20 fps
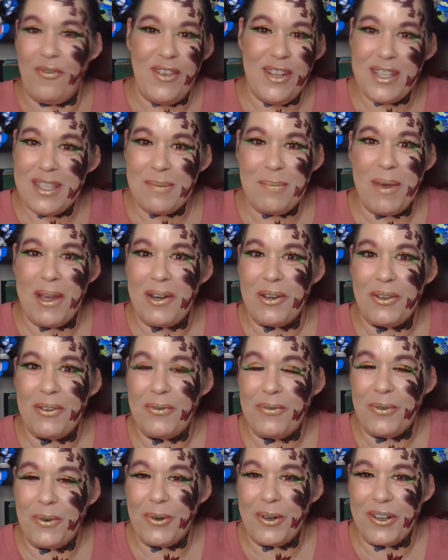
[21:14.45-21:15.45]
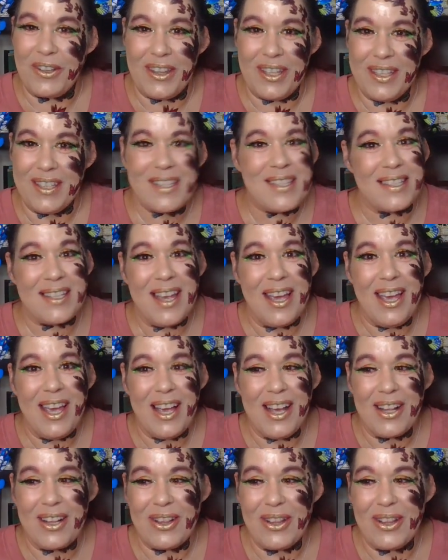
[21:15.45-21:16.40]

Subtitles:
for this look.